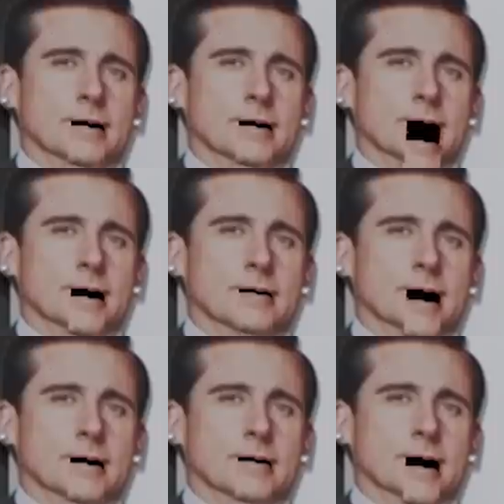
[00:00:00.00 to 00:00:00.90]
need a black
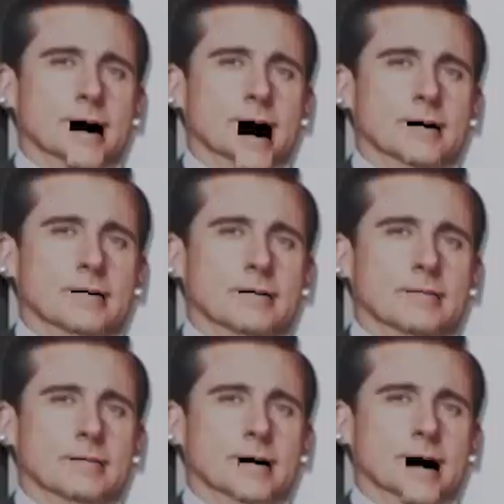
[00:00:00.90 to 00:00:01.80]
purse tonight,
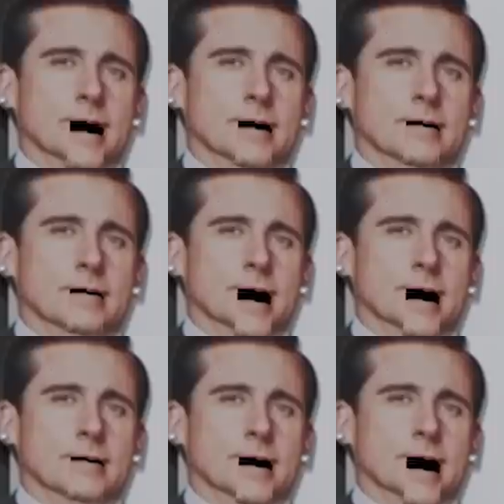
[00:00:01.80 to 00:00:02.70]
right? It's
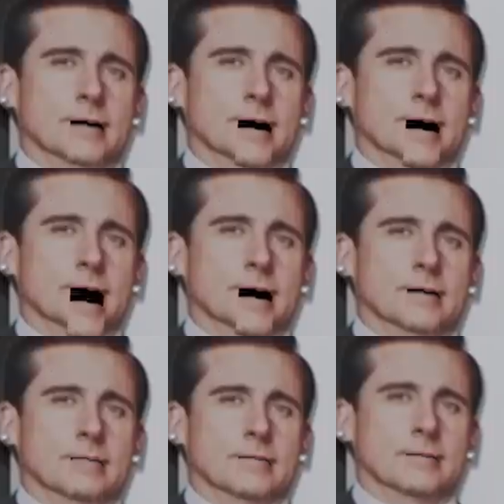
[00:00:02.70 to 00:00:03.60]
black purse
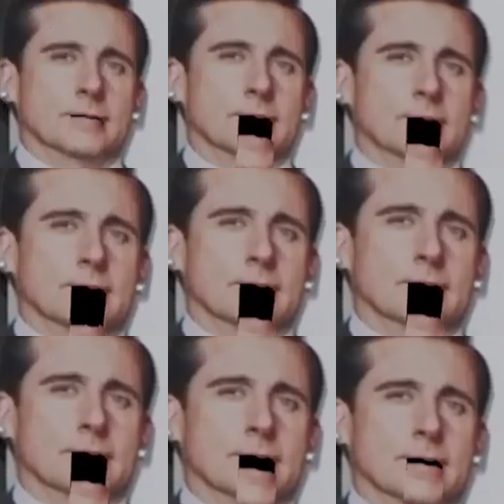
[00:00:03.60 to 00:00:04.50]
night.
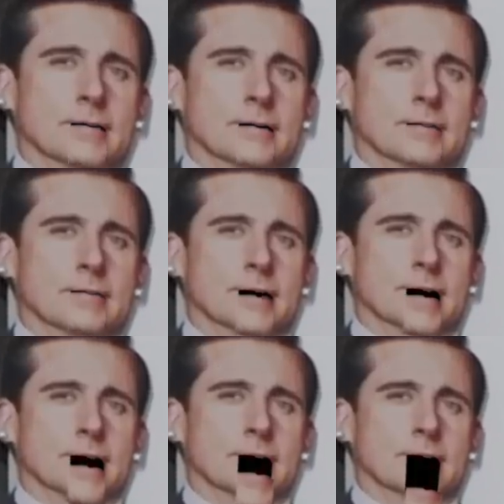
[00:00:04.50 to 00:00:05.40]
Or,
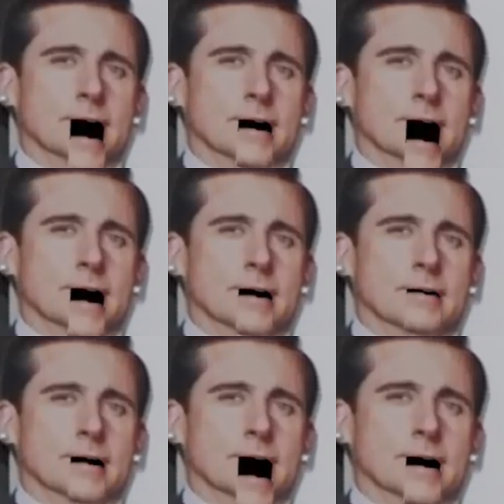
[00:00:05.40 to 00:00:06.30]
should we add a pop of
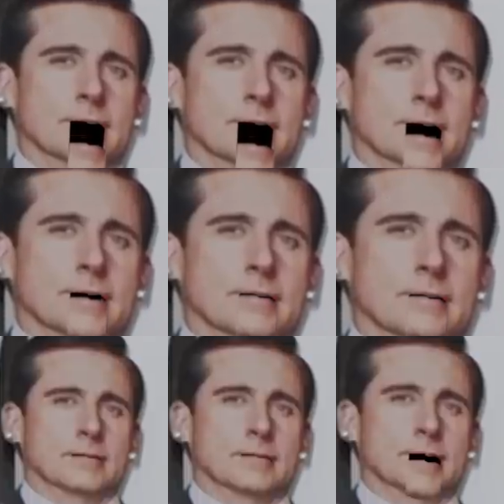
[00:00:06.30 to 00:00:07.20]
color?
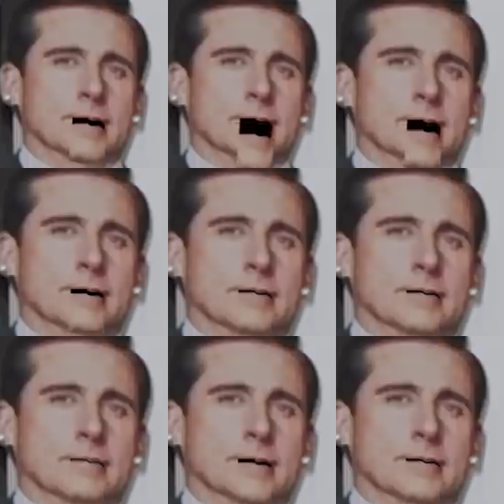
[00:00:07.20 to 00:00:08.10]
No,
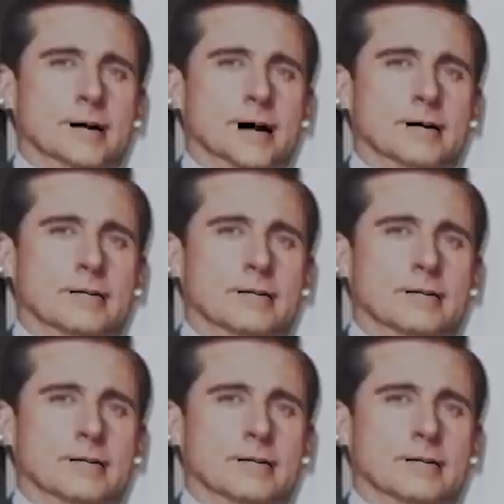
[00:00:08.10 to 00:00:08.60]
we should.